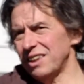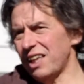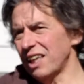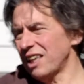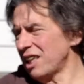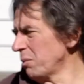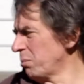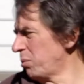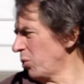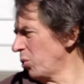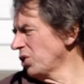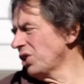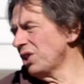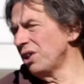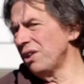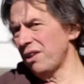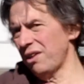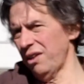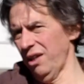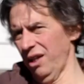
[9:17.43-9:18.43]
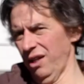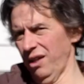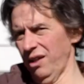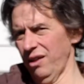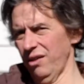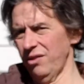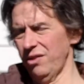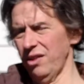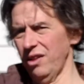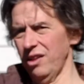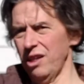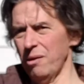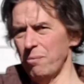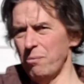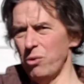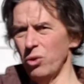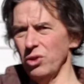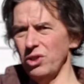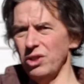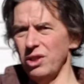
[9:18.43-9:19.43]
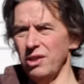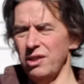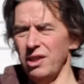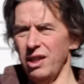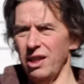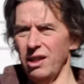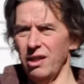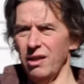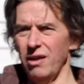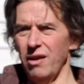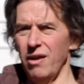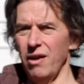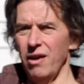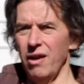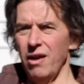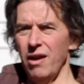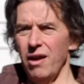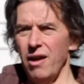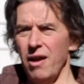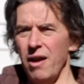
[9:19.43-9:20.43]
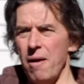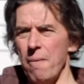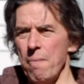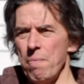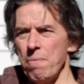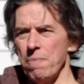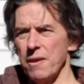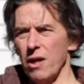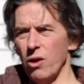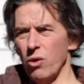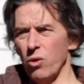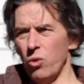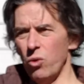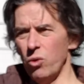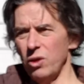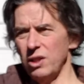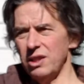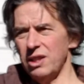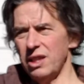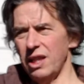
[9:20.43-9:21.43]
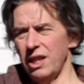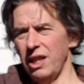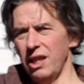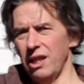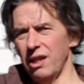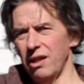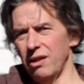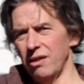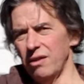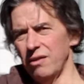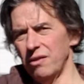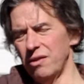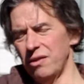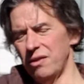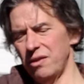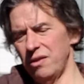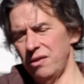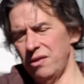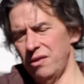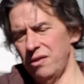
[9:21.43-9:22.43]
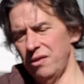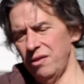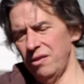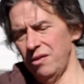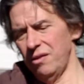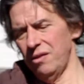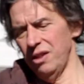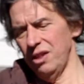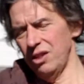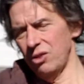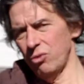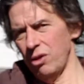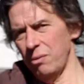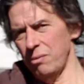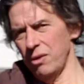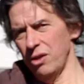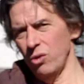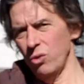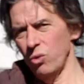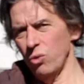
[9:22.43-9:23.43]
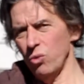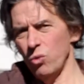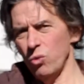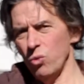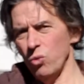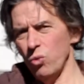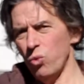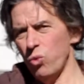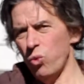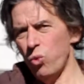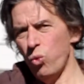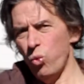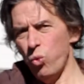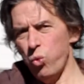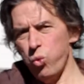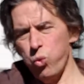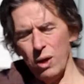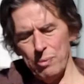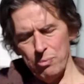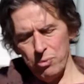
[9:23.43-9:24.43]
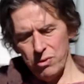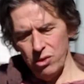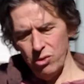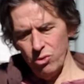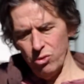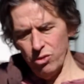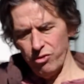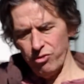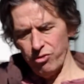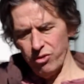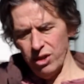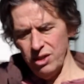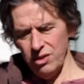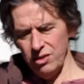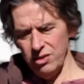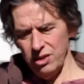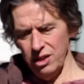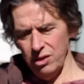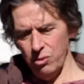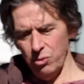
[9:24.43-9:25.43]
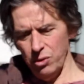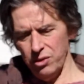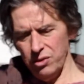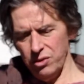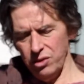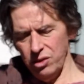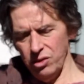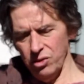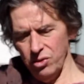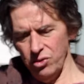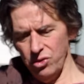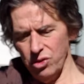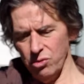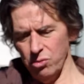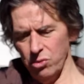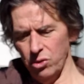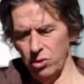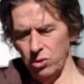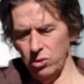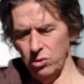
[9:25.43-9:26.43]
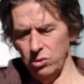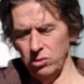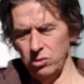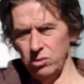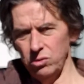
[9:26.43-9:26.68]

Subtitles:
the abortion thing. You see, the abortion thing, they're always getting these women whipped into a frenzy with the usual